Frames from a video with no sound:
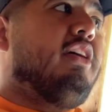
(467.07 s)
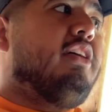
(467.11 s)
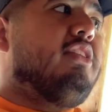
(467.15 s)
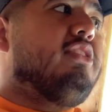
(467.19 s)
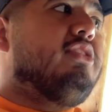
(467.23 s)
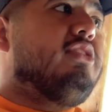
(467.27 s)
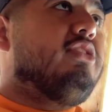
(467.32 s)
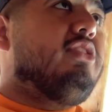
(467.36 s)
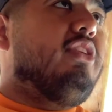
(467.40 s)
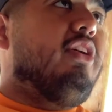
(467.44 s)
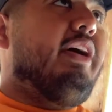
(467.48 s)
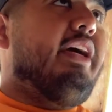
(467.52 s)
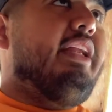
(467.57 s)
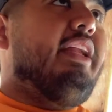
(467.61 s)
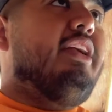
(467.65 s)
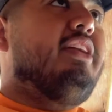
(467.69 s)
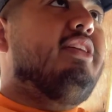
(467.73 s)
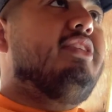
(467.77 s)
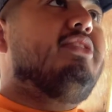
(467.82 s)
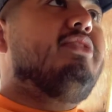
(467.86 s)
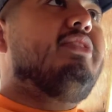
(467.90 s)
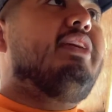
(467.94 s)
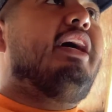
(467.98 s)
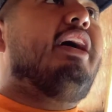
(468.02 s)
So I need to
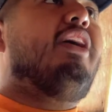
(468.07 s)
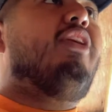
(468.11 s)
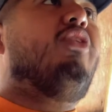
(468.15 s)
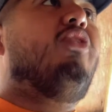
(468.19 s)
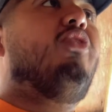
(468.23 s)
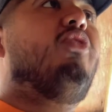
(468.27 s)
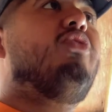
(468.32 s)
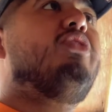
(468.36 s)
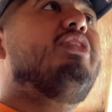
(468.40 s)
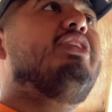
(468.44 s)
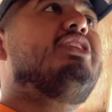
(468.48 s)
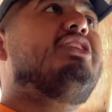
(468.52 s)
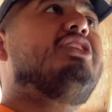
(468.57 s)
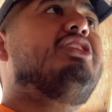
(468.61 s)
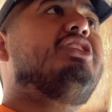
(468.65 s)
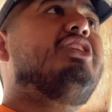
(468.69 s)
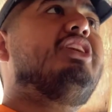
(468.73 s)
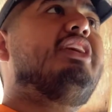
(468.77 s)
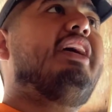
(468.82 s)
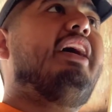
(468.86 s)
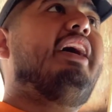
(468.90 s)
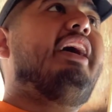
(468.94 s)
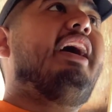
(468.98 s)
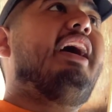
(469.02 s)
do that. Holy
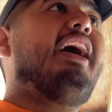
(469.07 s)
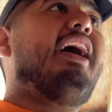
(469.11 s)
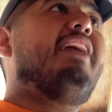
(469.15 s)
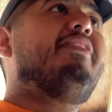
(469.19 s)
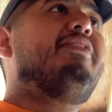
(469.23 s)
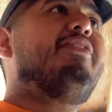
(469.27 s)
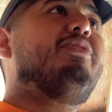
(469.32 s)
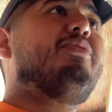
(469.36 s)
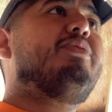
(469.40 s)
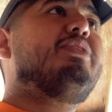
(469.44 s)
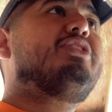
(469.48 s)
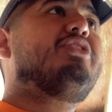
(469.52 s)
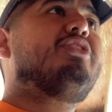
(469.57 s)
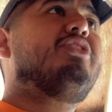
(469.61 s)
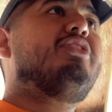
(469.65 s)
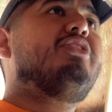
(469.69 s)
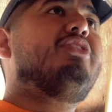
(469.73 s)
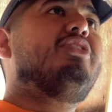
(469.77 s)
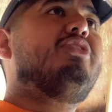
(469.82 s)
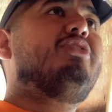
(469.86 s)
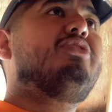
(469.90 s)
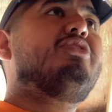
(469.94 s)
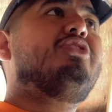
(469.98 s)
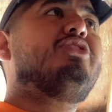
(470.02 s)
shit, I haven't returned
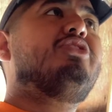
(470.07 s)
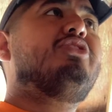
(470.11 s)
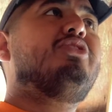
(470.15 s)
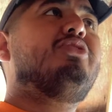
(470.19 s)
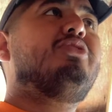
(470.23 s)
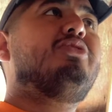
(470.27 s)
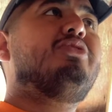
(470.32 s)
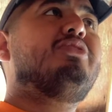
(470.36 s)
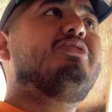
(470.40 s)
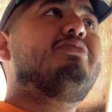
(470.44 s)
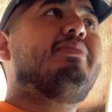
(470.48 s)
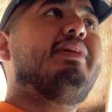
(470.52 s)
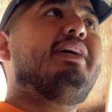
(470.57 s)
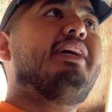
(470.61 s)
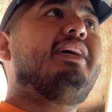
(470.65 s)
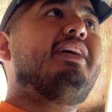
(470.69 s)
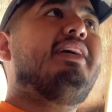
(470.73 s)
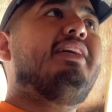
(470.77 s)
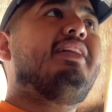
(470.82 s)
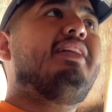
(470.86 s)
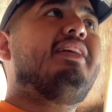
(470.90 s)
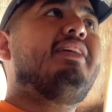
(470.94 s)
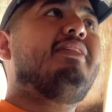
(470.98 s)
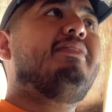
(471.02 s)
those shoes,
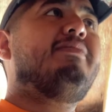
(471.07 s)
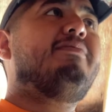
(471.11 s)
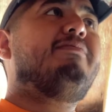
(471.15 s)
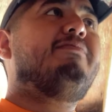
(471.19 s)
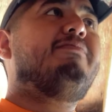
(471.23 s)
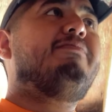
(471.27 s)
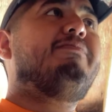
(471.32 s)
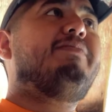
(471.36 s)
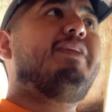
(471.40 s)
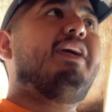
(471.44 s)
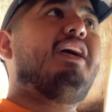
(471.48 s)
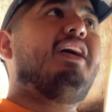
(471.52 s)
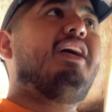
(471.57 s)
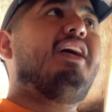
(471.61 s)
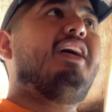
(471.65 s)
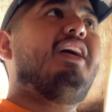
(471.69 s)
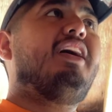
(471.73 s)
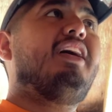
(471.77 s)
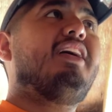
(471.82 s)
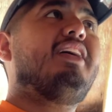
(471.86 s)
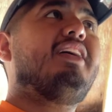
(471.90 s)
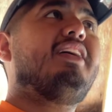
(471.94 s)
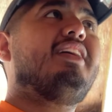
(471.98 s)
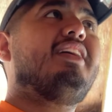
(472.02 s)
man. Fuck.